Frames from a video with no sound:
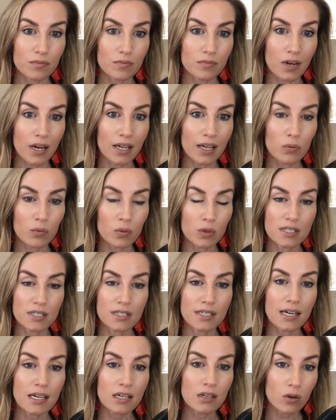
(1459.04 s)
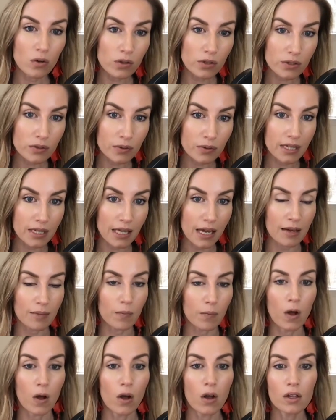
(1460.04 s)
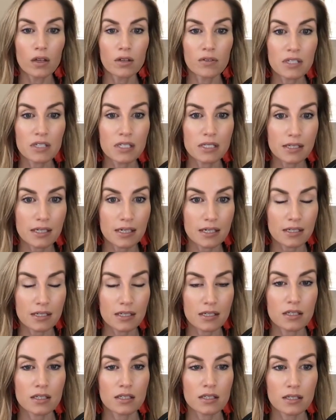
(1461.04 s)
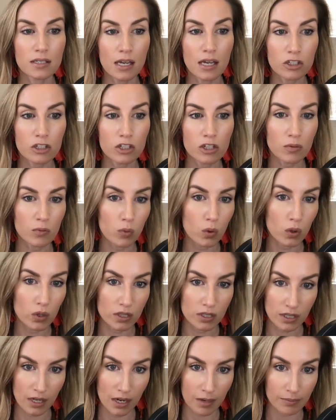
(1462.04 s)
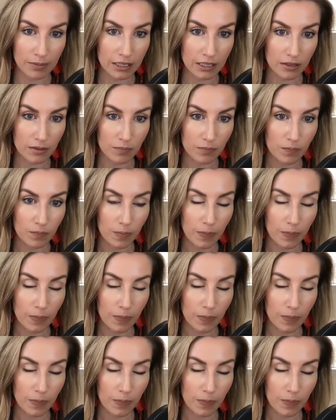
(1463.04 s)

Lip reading: right? We're setting goals with them, all of these things. It's such an important topic.